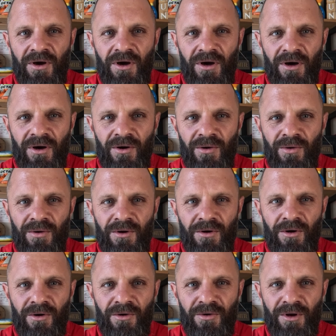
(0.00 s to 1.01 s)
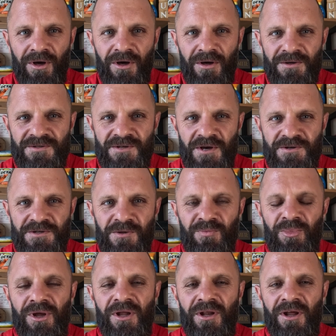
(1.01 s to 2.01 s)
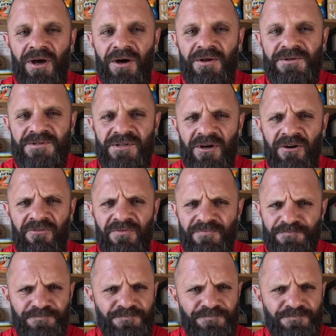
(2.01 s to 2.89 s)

on social media and stuff,